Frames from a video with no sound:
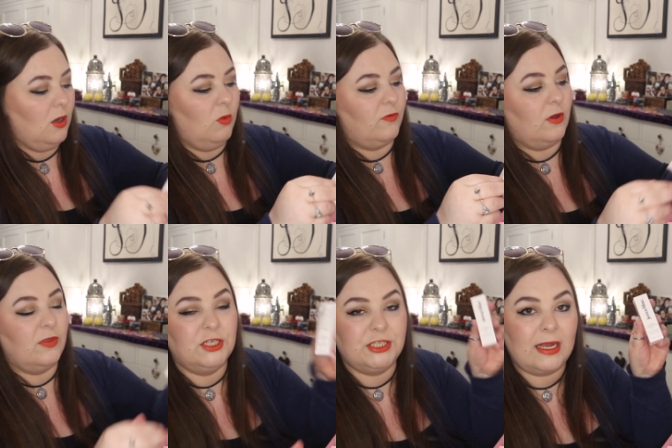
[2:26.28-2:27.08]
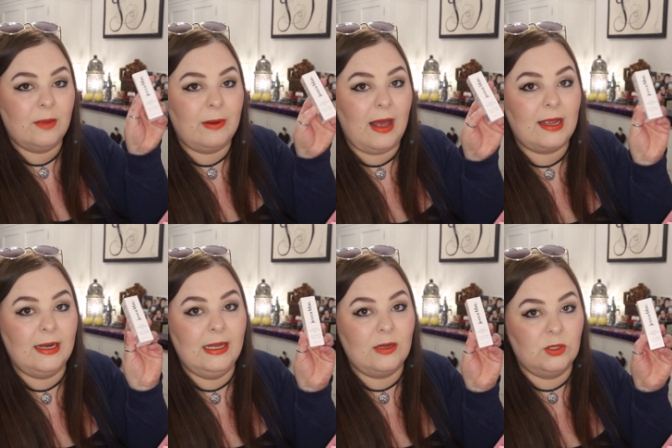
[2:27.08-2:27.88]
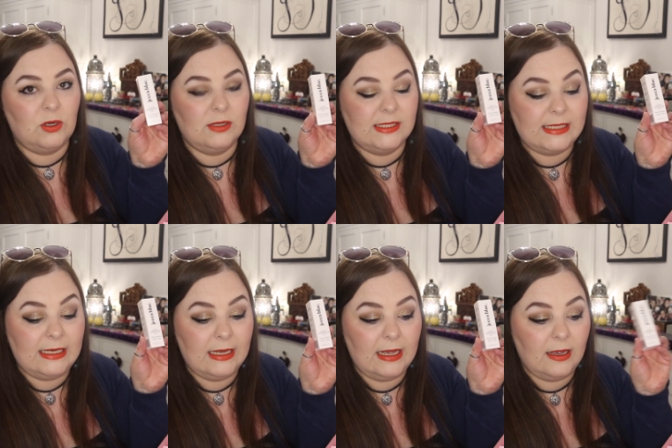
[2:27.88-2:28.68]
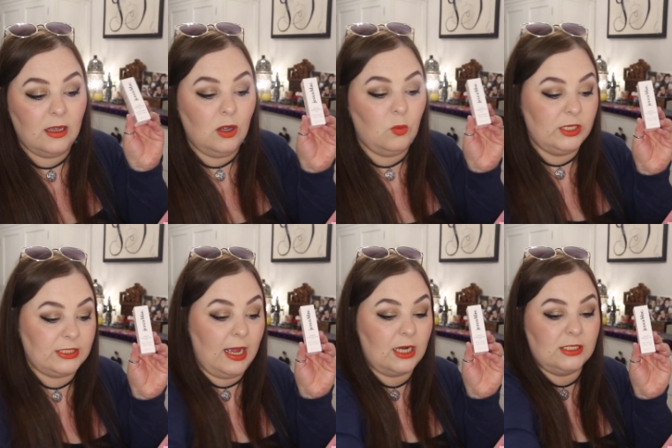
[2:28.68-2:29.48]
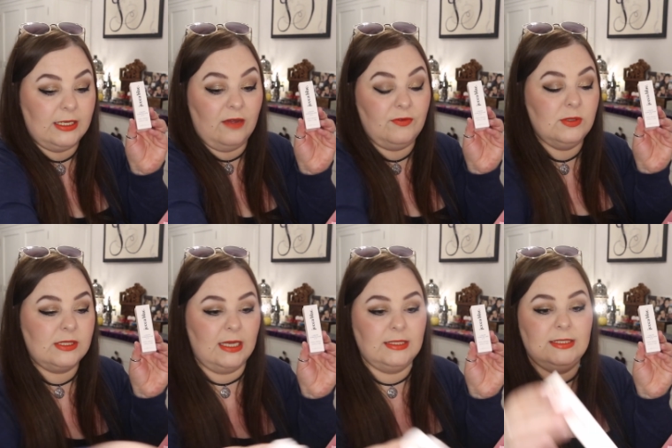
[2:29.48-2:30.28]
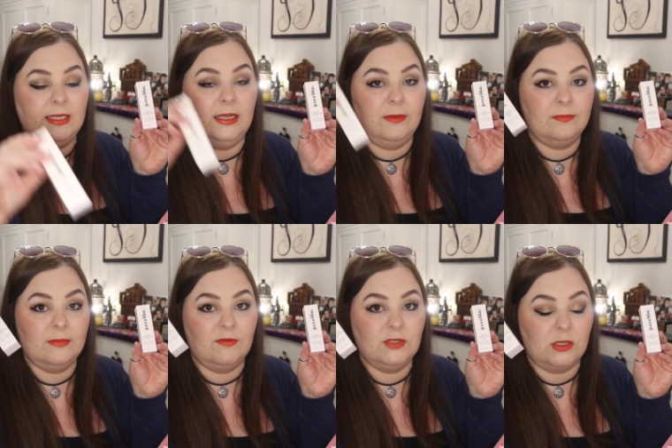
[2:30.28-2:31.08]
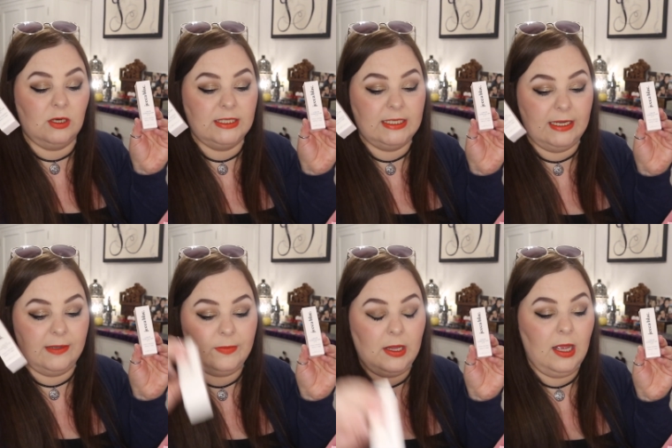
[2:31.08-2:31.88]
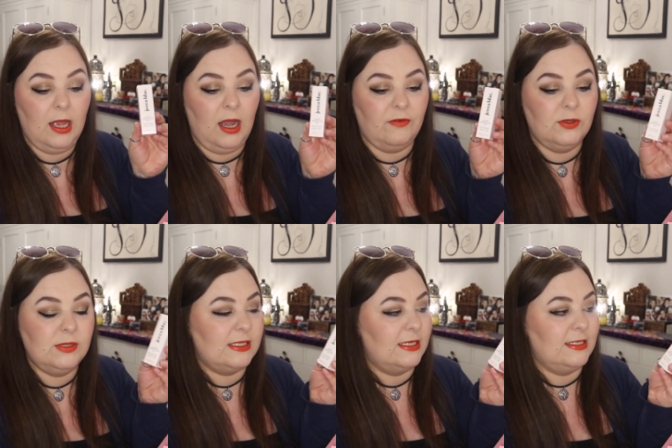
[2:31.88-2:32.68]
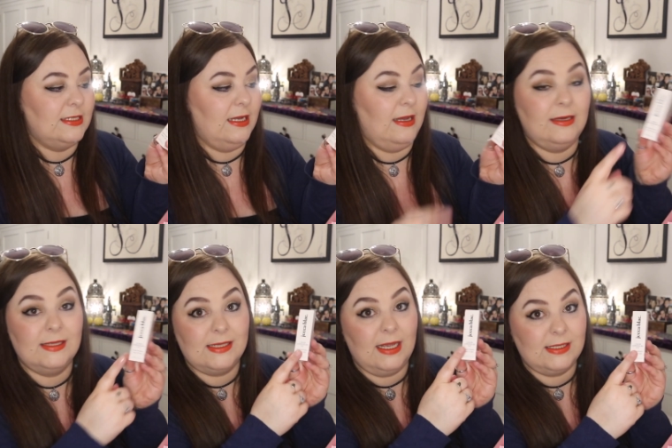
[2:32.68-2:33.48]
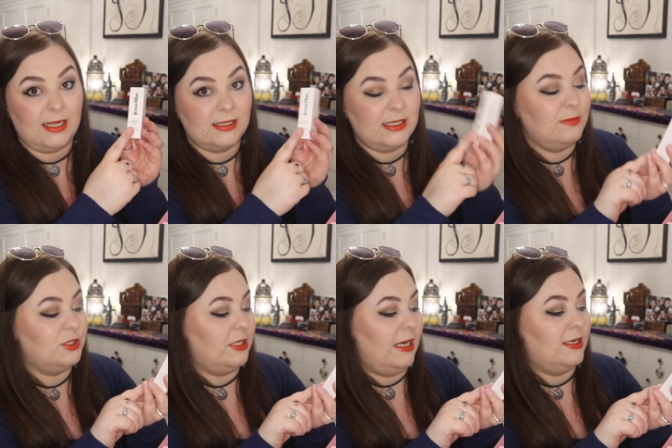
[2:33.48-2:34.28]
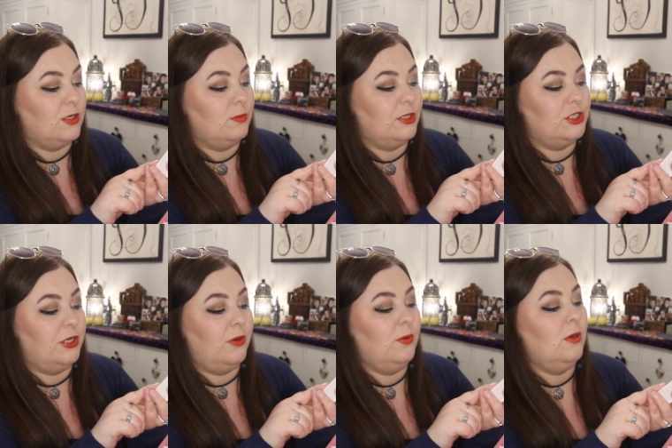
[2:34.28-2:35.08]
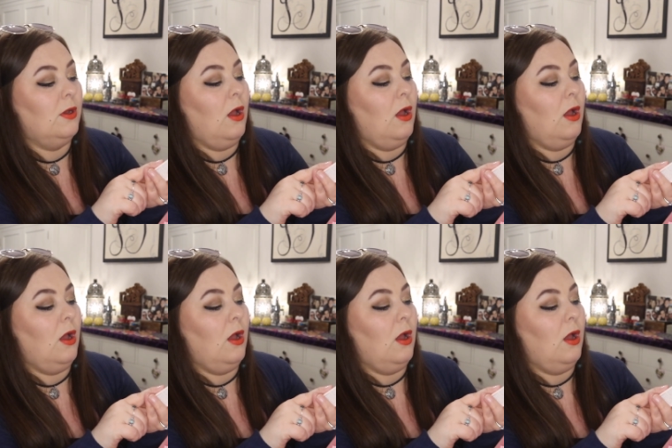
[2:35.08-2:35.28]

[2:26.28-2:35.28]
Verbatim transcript: We've got the Jagger Black Liquid Concealer, which actually I've used that today. I've just got it here. I've used it today and it's the exact same shade, number two